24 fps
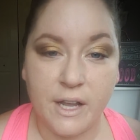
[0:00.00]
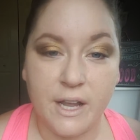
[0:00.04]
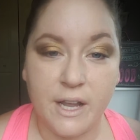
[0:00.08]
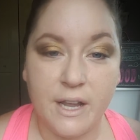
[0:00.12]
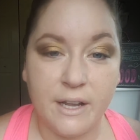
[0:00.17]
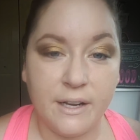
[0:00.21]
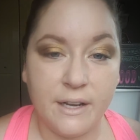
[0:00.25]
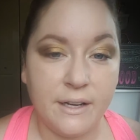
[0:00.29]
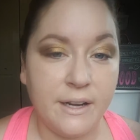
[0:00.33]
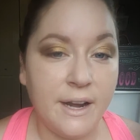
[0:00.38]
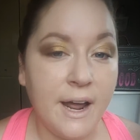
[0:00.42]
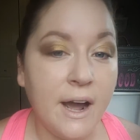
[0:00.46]

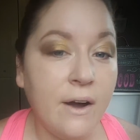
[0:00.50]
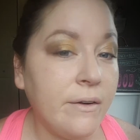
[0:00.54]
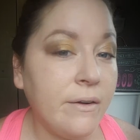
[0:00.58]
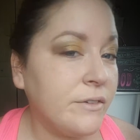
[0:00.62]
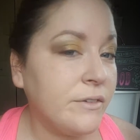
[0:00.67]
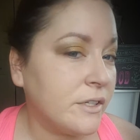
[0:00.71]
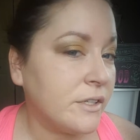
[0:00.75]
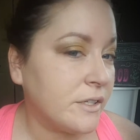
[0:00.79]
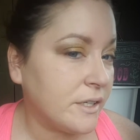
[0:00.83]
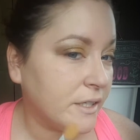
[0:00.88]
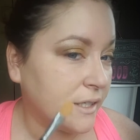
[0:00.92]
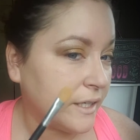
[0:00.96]
And now I'm
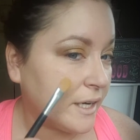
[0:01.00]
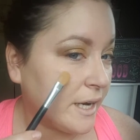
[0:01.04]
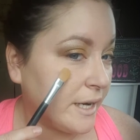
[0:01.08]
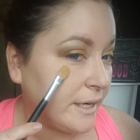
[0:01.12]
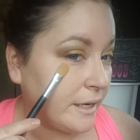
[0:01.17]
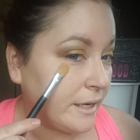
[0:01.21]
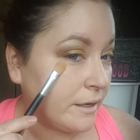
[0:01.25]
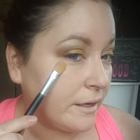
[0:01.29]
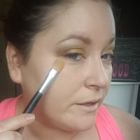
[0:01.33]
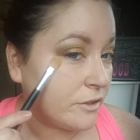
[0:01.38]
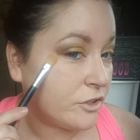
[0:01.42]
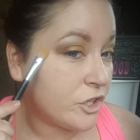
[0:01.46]
just going to kind
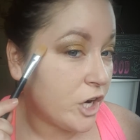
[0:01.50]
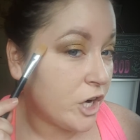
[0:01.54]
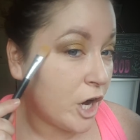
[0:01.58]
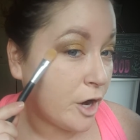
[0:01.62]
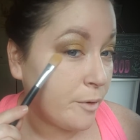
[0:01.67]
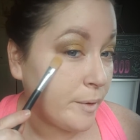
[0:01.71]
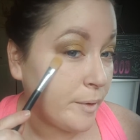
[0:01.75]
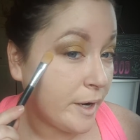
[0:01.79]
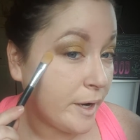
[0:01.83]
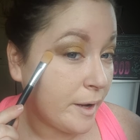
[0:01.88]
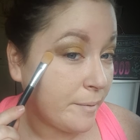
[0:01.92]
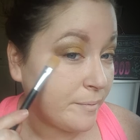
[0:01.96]
of
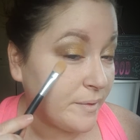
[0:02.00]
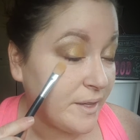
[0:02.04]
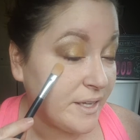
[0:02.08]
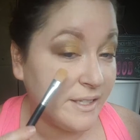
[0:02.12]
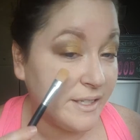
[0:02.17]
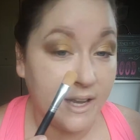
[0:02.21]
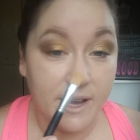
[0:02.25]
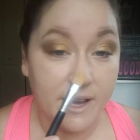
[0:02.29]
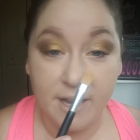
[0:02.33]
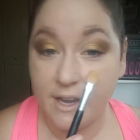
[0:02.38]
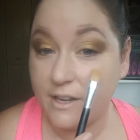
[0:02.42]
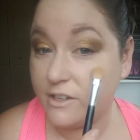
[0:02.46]
sharpen up this
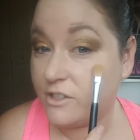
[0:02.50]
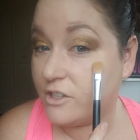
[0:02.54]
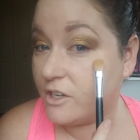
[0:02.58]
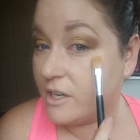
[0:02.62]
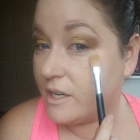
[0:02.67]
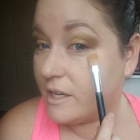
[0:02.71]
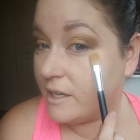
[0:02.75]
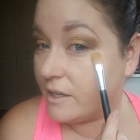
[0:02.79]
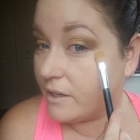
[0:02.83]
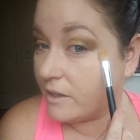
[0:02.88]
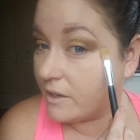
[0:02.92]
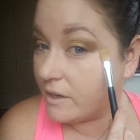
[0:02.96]
edge
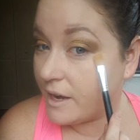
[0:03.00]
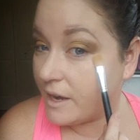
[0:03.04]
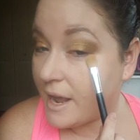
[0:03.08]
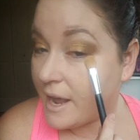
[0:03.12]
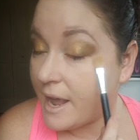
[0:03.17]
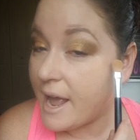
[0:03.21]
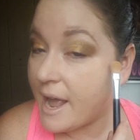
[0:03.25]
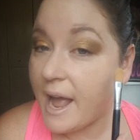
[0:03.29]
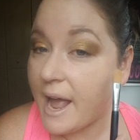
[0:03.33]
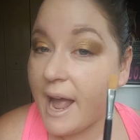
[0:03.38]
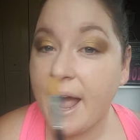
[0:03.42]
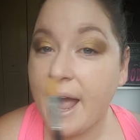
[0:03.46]
here
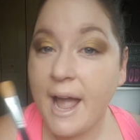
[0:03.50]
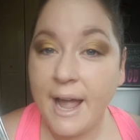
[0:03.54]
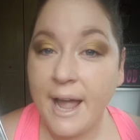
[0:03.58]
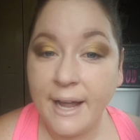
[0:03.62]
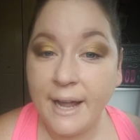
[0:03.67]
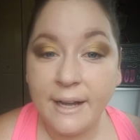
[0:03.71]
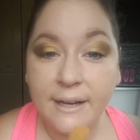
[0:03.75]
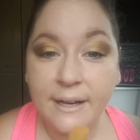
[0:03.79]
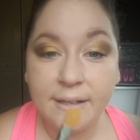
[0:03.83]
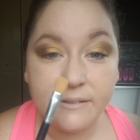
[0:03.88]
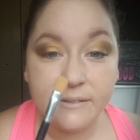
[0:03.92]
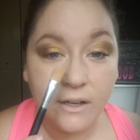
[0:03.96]

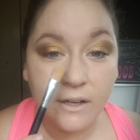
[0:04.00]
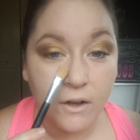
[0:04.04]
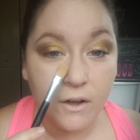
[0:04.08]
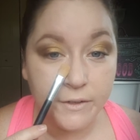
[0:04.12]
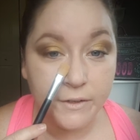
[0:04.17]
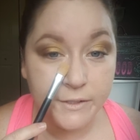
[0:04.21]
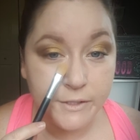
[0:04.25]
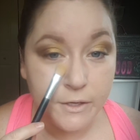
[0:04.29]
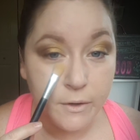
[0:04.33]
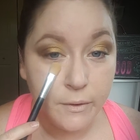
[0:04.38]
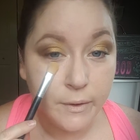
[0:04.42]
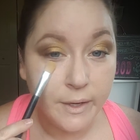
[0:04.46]
and
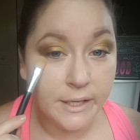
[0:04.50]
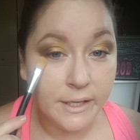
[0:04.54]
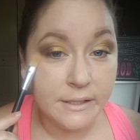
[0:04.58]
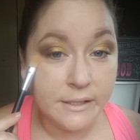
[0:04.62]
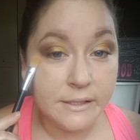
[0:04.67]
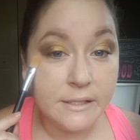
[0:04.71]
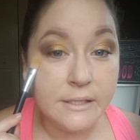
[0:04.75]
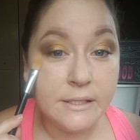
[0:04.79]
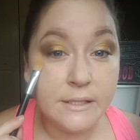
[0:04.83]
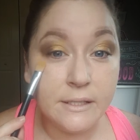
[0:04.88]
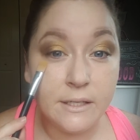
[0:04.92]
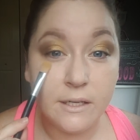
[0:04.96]
also
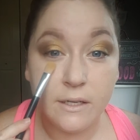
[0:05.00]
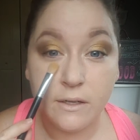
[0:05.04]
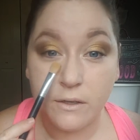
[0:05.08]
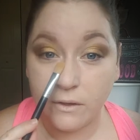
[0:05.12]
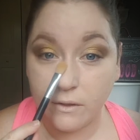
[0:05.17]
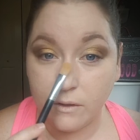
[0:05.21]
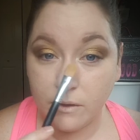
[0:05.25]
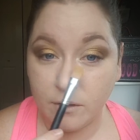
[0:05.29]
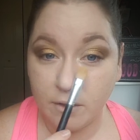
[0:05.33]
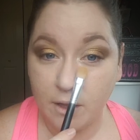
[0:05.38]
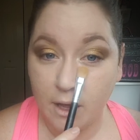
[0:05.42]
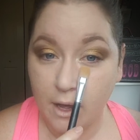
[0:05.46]

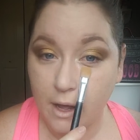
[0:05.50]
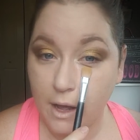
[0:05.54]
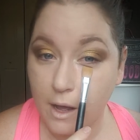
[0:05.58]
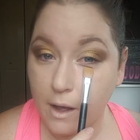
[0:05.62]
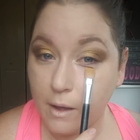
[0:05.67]
conceal